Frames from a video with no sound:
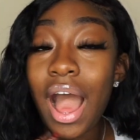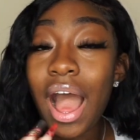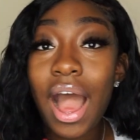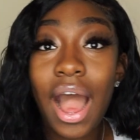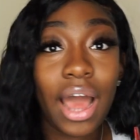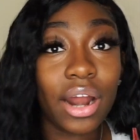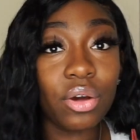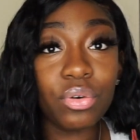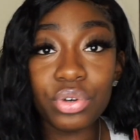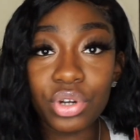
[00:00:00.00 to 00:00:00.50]

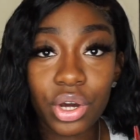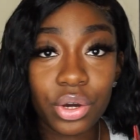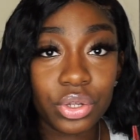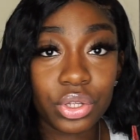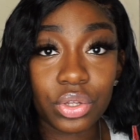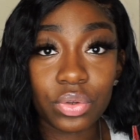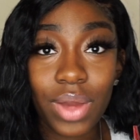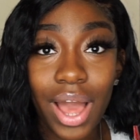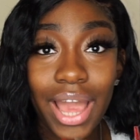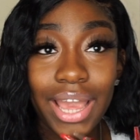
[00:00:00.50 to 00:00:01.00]
I don't know
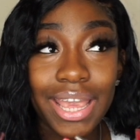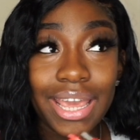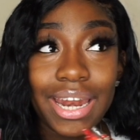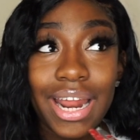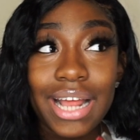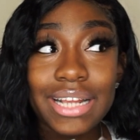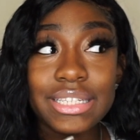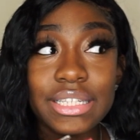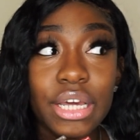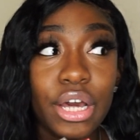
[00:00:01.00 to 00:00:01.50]
you. I
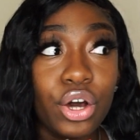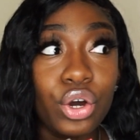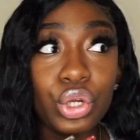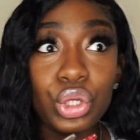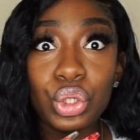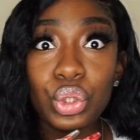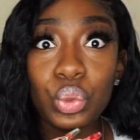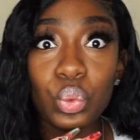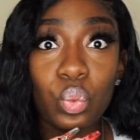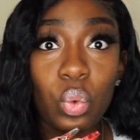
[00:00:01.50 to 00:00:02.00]
cannot tell
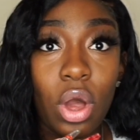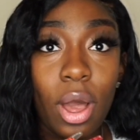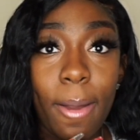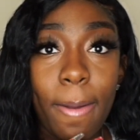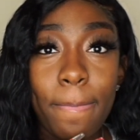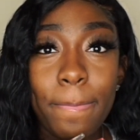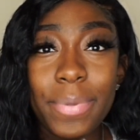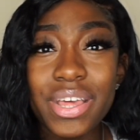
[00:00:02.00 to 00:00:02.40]
you what